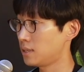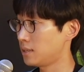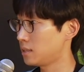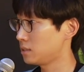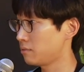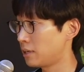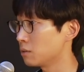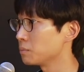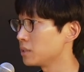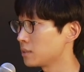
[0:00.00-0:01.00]
uh,
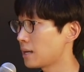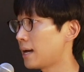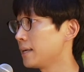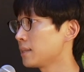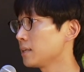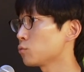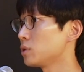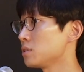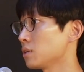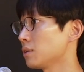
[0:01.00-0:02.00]
development, I
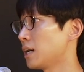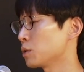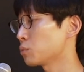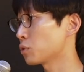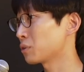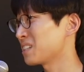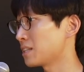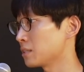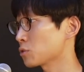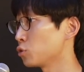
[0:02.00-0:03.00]
think we'll see a lot of progress
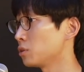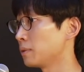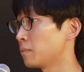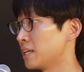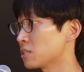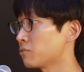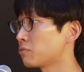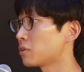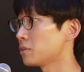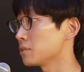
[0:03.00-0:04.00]
that's going to be made
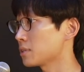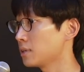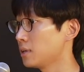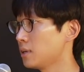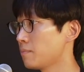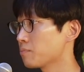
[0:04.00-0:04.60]
first